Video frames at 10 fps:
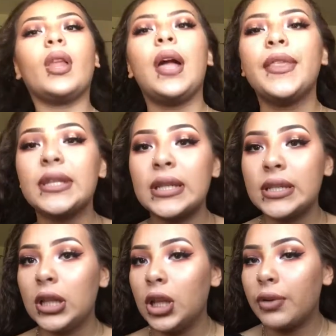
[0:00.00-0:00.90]
this
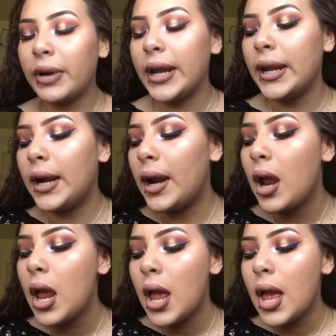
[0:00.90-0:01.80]
is a look right
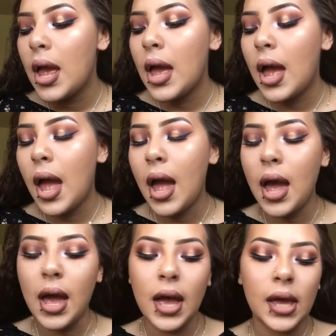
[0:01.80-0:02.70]
here,
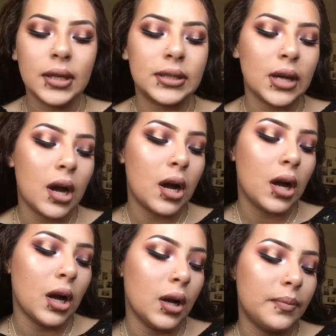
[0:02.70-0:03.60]
and
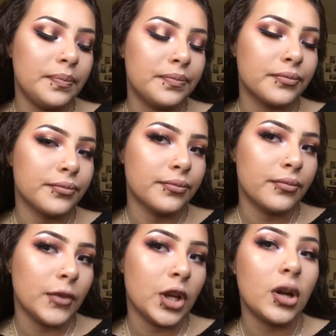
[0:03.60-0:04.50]

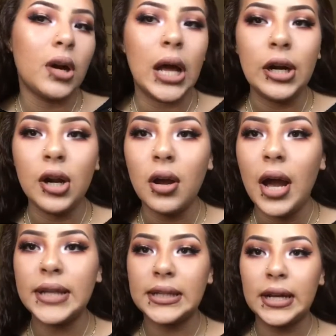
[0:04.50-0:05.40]
you know, I don't know,
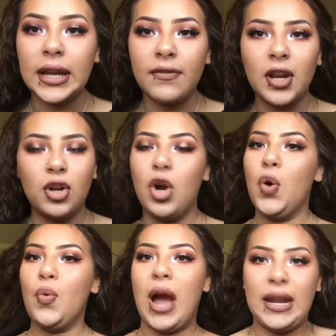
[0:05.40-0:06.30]
I didn't even
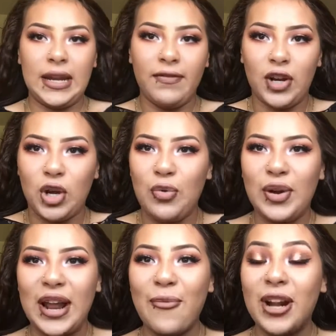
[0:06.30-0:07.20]
know
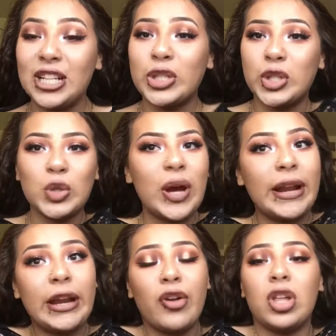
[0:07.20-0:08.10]
what I wanted to do. I
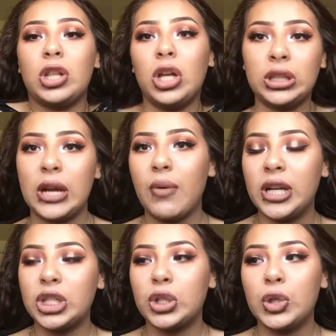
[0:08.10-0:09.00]
didn't know the look that I
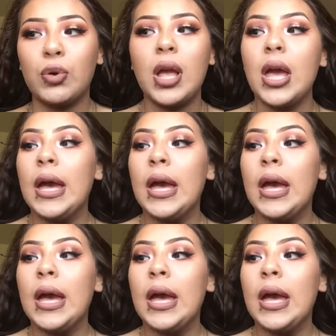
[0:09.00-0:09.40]
wanted to do.